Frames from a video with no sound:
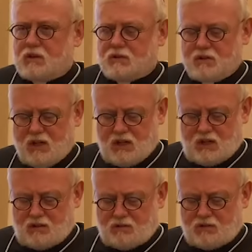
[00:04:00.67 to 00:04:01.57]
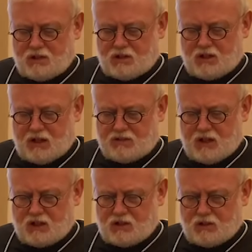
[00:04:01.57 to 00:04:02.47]
is scheduled to give a
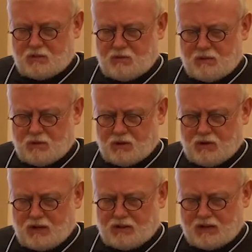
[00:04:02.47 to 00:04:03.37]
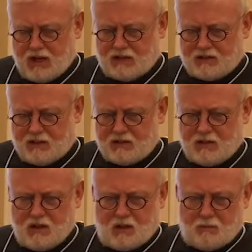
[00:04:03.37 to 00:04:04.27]
lecture on moral governance
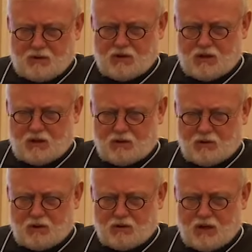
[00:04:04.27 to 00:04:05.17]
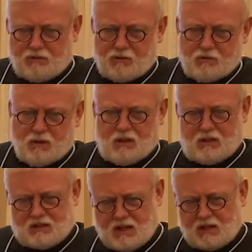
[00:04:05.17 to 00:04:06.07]
and ethical leadership
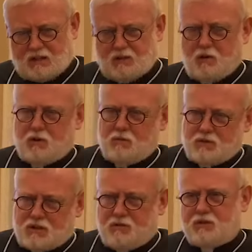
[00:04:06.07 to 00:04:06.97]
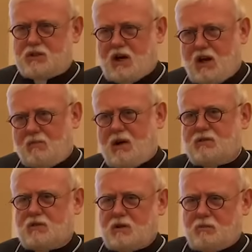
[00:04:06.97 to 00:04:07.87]
for the Mabini
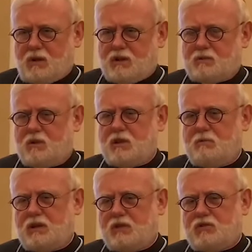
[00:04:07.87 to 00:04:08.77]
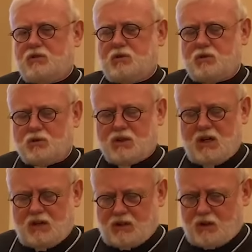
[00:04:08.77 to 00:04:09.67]
Dialogue Series organized by
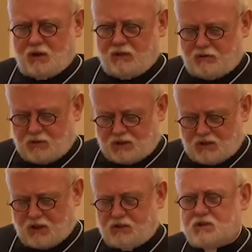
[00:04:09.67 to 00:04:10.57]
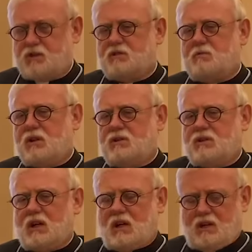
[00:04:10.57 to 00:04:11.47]
the Foreign Service Institute
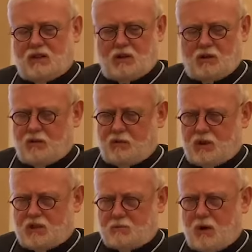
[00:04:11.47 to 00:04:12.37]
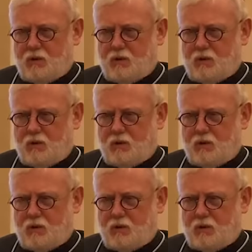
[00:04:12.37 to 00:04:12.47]
of the DFA.